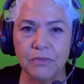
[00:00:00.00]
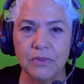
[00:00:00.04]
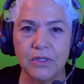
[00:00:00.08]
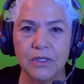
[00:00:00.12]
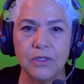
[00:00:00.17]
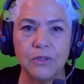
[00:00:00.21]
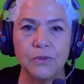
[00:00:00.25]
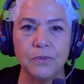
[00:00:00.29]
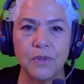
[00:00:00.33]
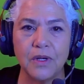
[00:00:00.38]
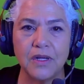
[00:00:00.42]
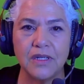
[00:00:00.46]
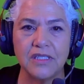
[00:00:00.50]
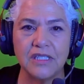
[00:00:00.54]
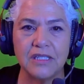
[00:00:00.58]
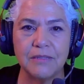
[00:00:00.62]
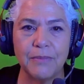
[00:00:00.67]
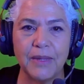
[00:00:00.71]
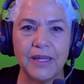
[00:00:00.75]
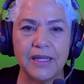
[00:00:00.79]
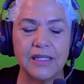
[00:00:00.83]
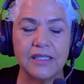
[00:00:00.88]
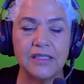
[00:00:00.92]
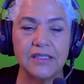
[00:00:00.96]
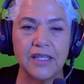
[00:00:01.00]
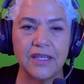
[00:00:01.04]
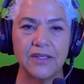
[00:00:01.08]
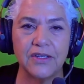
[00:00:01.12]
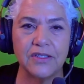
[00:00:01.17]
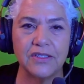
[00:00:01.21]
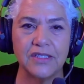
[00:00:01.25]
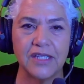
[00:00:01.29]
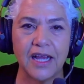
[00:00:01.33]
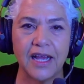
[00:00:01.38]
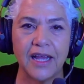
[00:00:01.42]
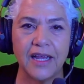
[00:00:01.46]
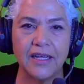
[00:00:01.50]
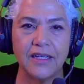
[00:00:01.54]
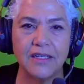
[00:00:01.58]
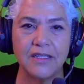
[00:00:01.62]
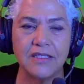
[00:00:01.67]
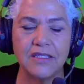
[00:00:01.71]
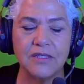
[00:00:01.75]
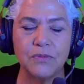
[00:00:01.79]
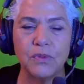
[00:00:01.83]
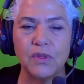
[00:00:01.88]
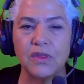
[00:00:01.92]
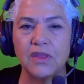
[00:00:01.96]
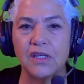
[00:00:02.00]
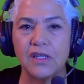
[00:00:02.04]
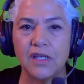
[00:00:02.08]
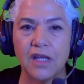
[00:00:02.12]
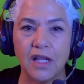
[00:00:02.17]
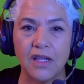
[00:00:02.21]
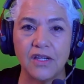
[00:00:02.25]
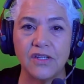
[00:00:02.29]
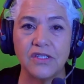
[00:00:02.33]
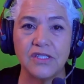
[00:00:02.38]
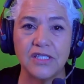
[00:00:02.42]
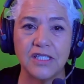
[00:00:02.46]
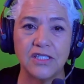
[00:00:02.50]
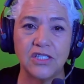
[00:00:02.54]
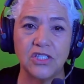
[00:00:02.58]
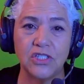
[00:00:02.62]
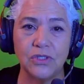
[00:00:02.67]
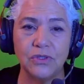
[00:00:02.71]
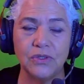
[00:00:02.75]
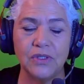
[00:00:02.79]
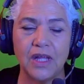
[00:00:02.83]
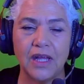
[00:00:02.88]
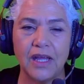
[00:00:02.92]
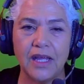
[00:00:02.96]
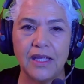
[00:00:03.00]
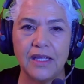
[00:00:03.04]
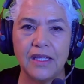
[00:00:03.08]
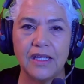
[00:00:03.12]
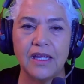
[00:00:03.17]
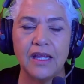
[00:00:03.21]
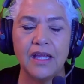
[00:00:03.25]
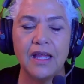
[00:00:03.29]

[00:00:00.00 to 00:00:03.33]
you want to make a letter tiles with the colors that you like,